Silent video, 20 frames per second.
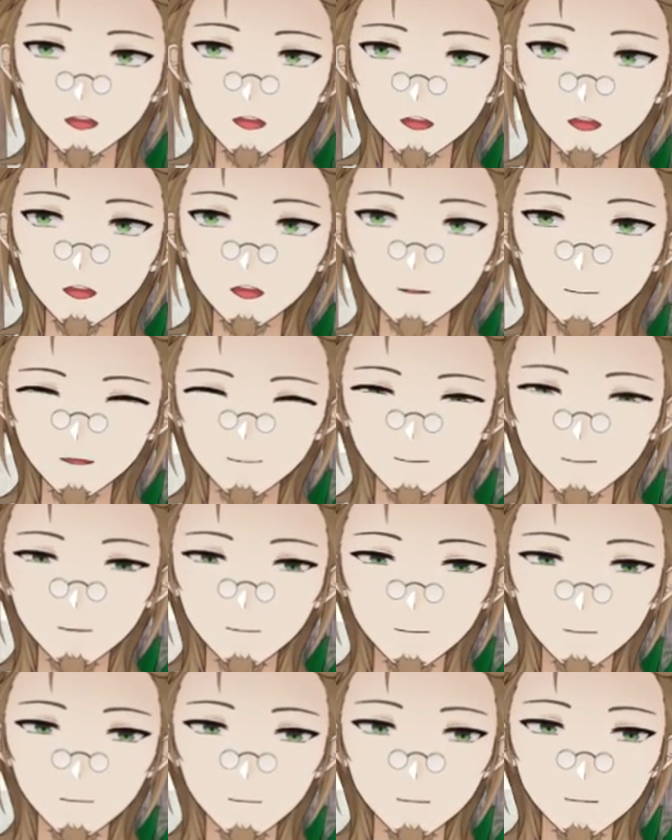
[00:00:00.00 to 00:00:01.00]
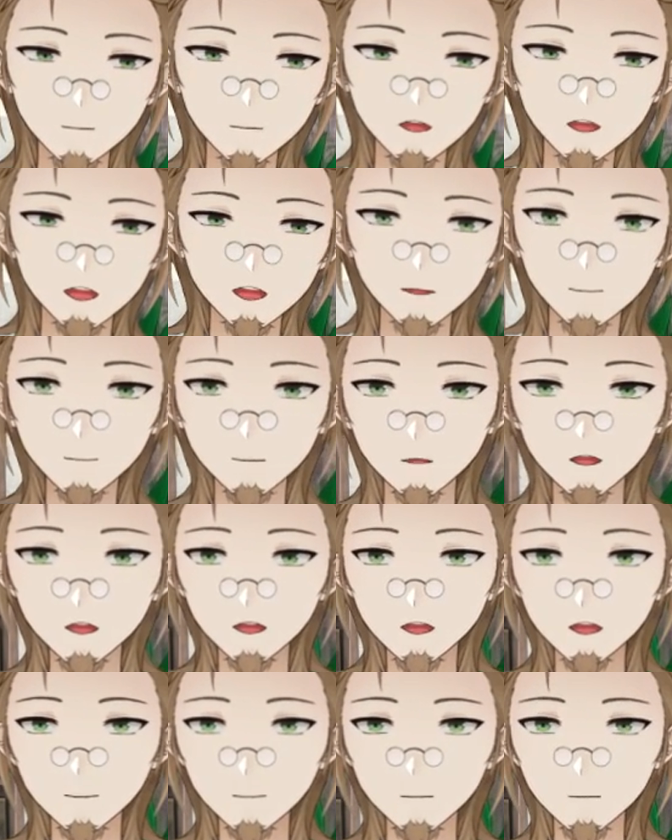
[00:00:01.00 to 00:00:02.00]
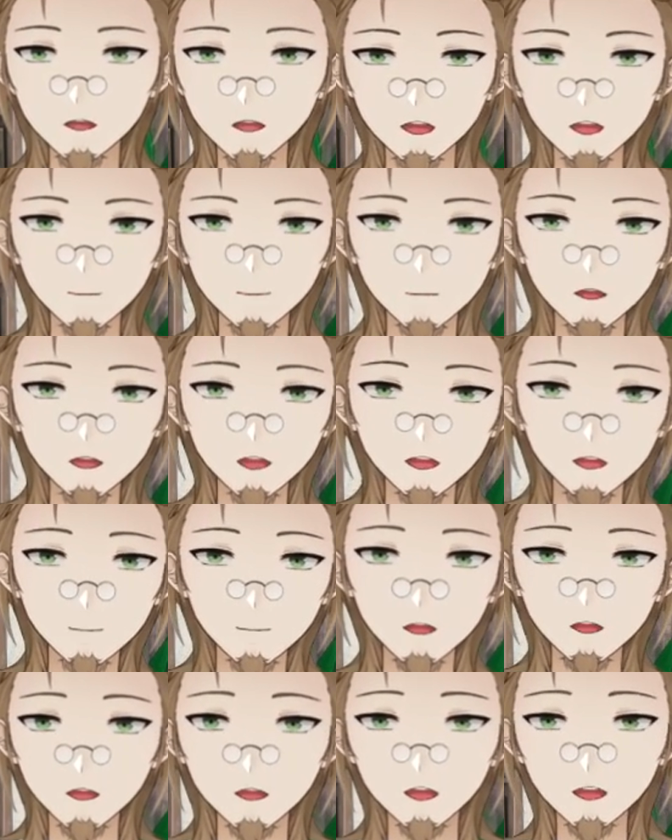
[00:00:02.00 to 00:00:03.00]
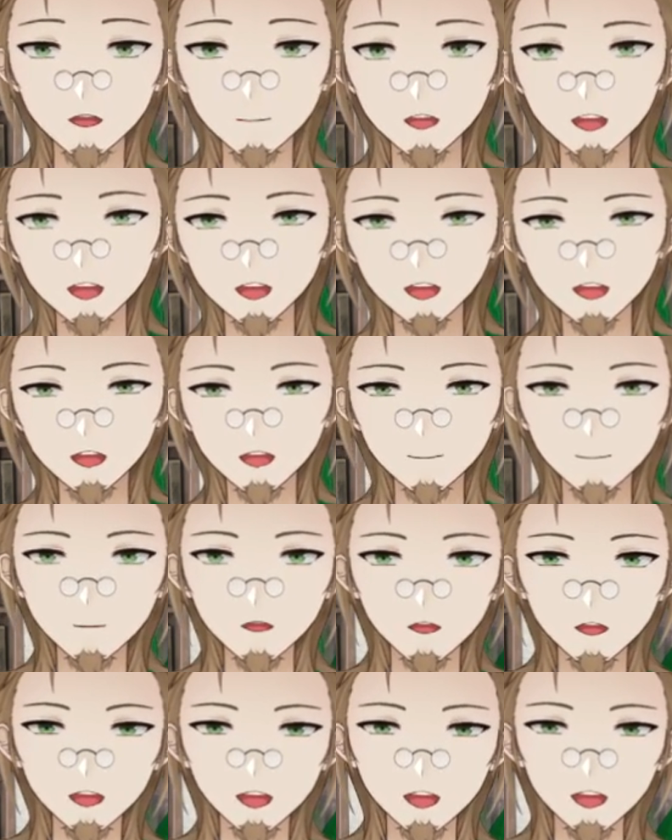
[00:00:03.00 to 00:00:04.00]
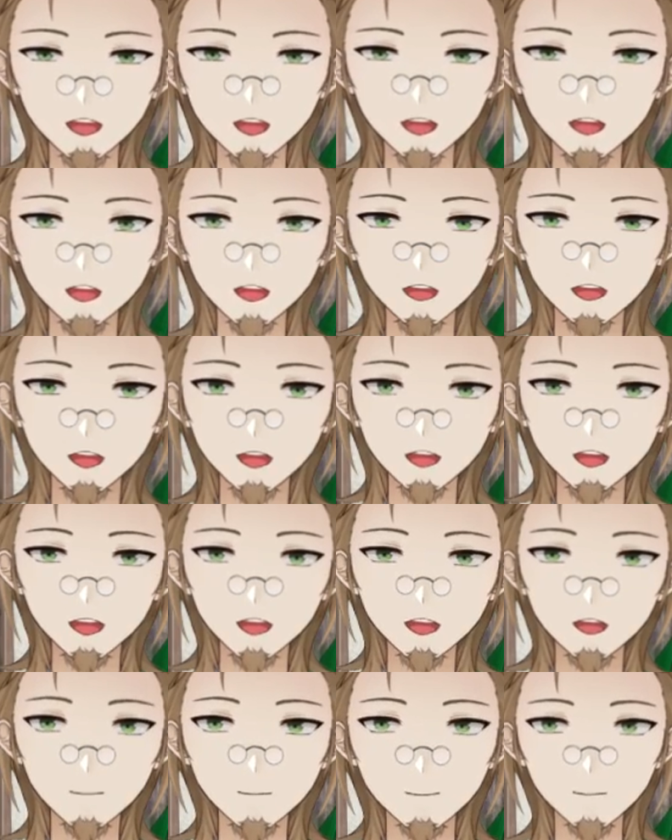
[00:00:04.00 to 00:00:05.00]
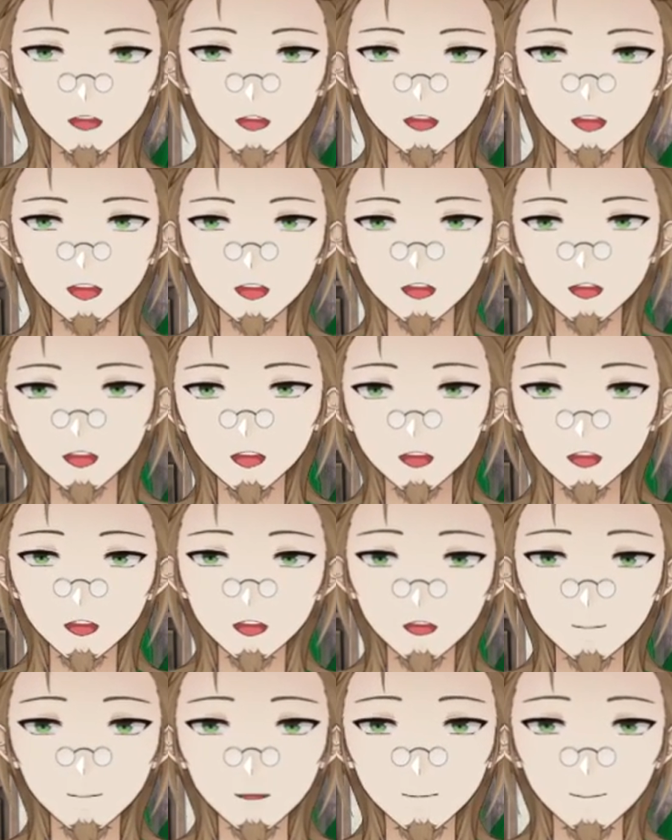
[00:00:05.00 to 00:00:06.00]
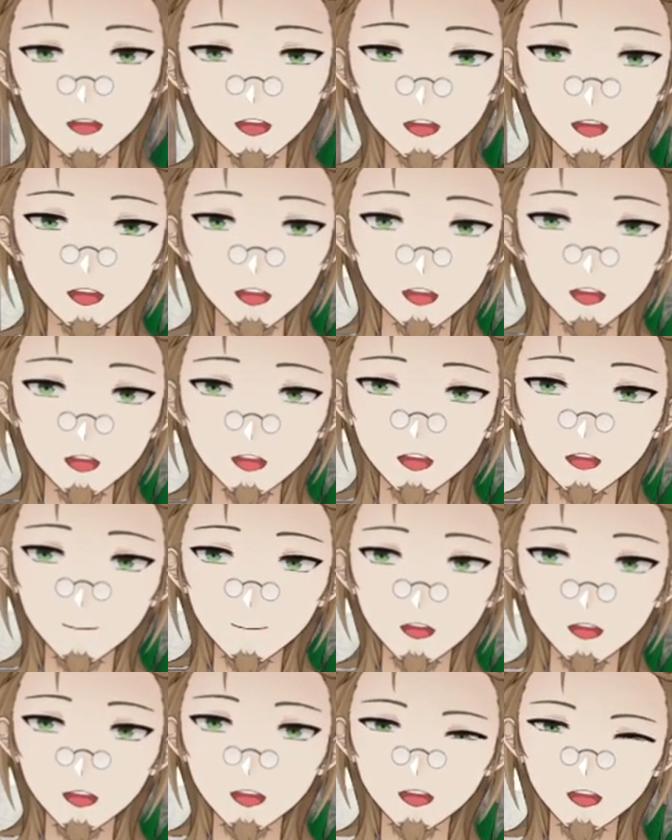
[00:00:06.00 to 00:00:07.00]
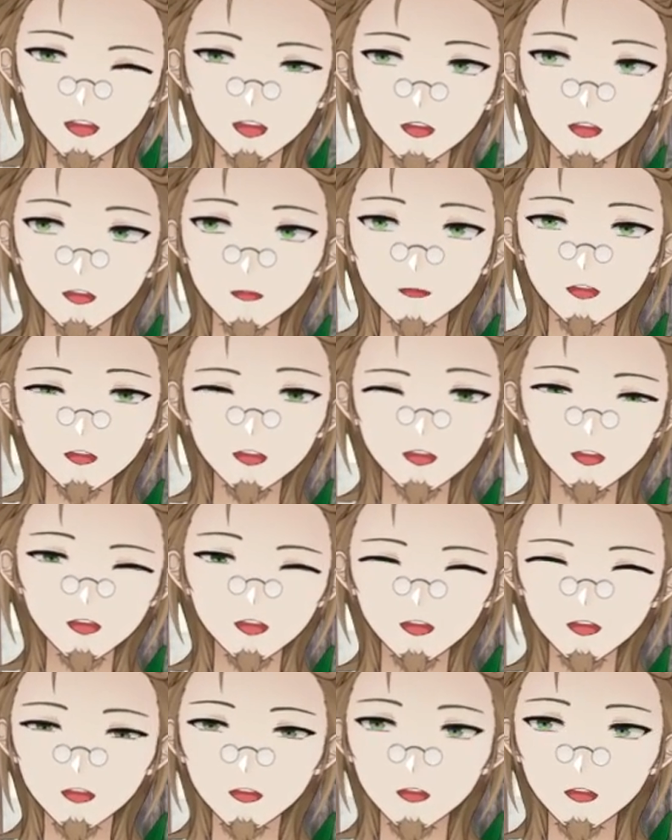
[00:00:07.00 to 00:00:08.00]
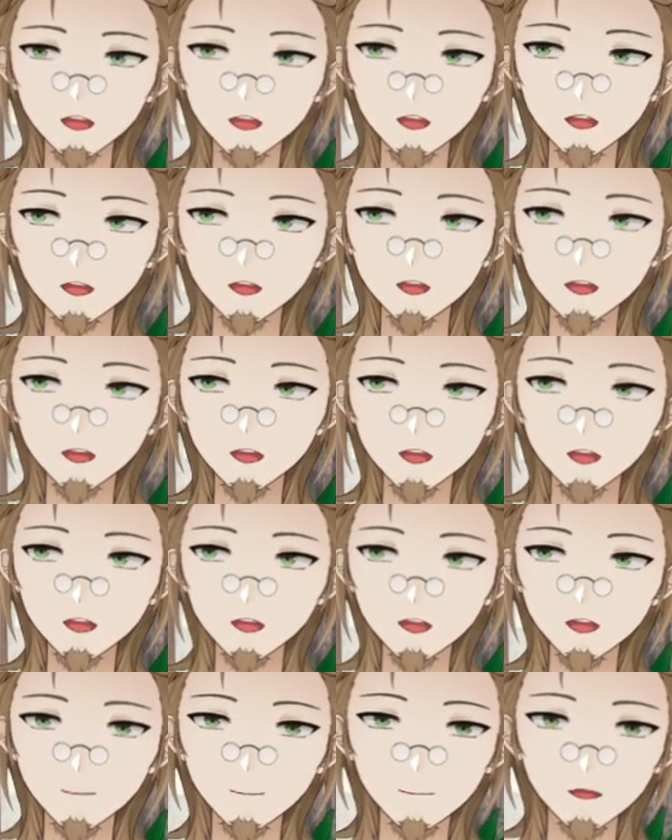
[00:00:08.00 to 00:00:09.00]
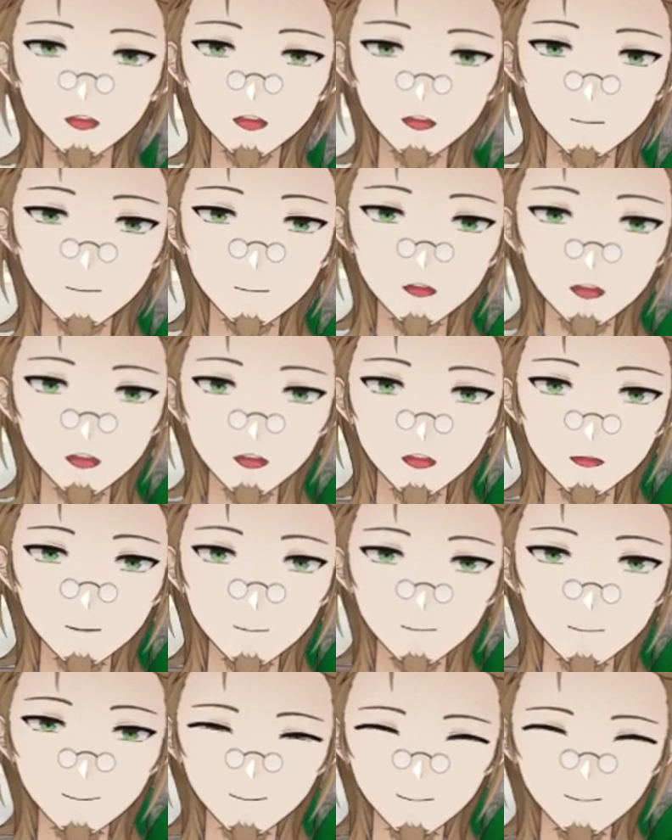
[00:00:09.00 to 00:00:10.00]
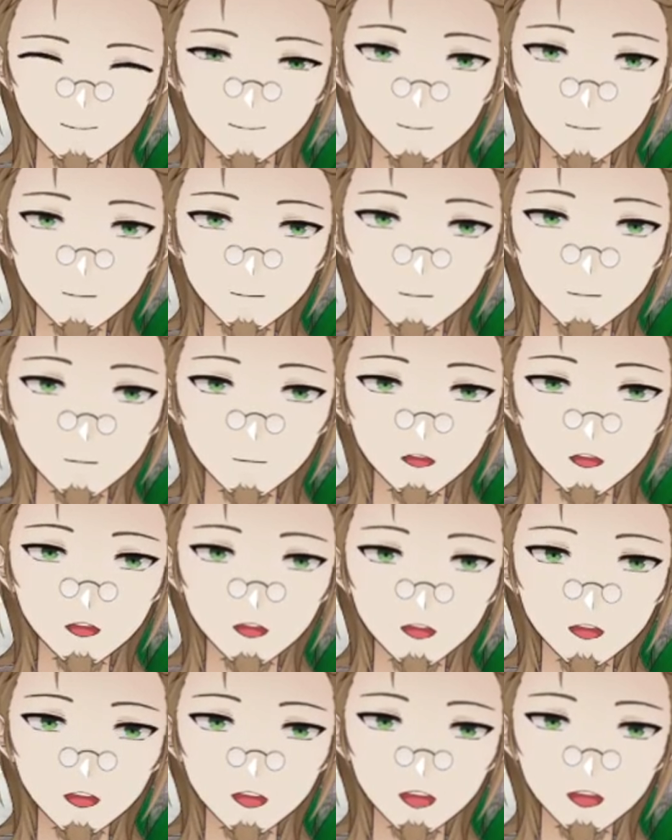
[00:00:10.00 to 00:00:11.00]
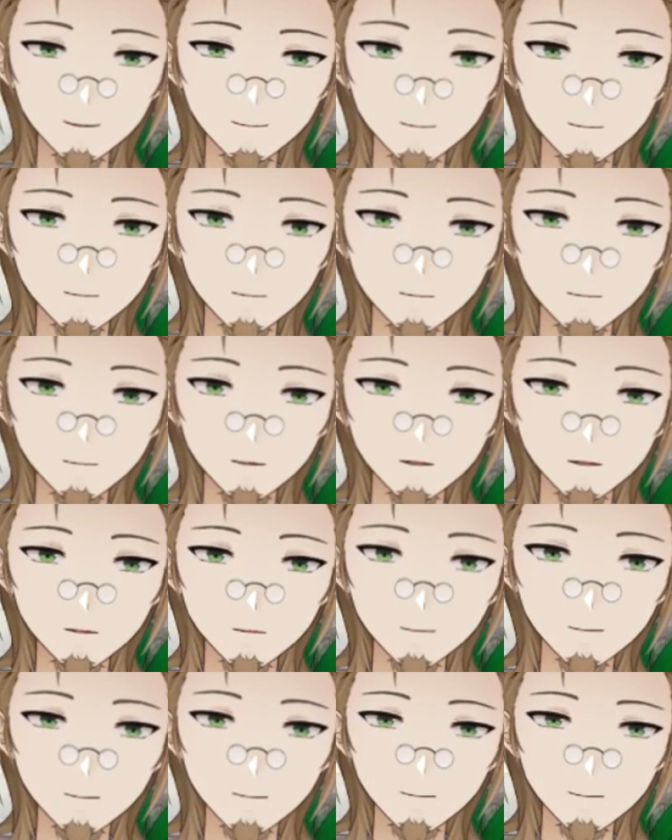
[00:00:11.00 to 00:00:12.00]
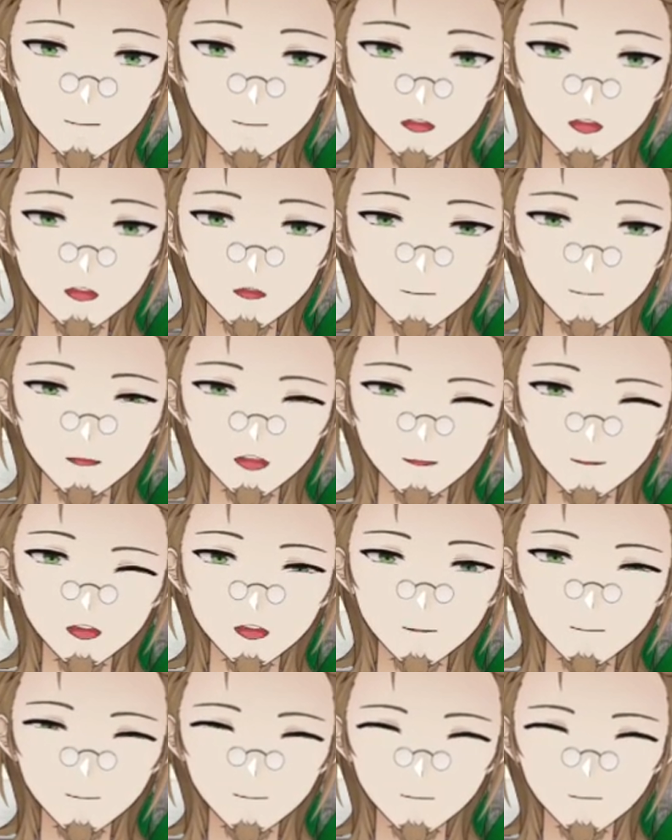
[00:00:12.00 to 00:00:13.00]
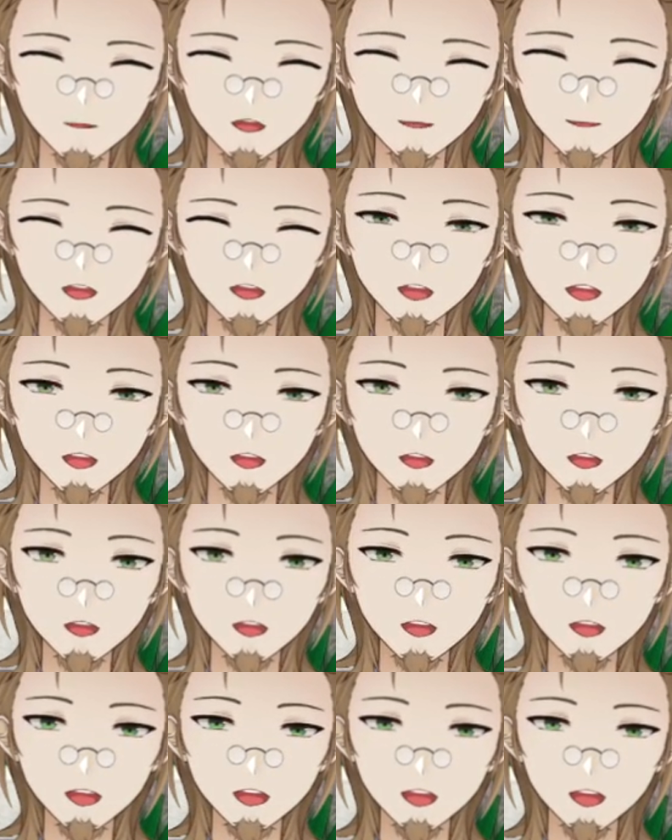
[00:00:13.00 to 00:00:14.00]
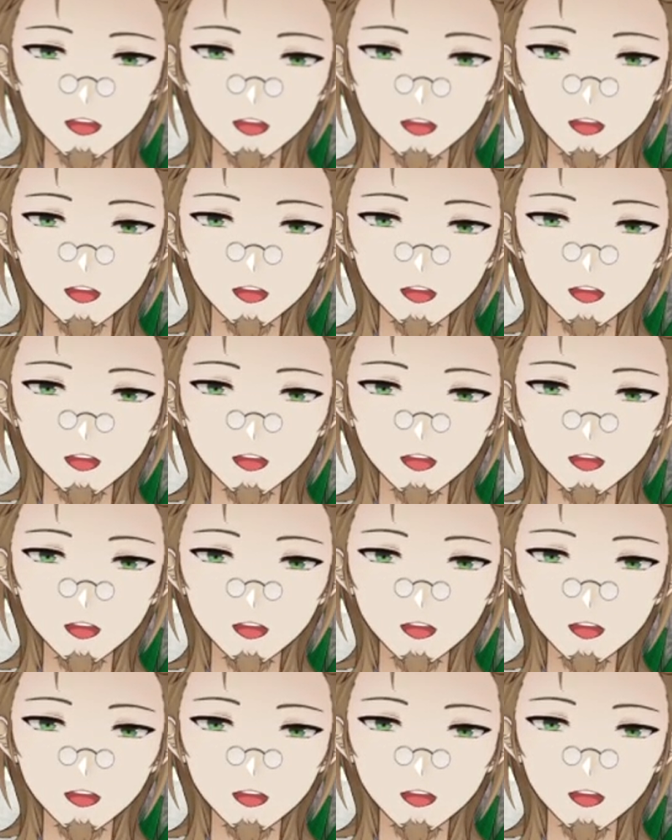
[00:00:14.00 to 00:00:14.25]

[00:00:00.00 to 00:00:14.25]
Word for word: the people who were his friends were his friends because they were like subordinates. Maybe he couldn't think of them as friends or something. I don't know. It's it's it's a complete mess. Like I was I was with it until like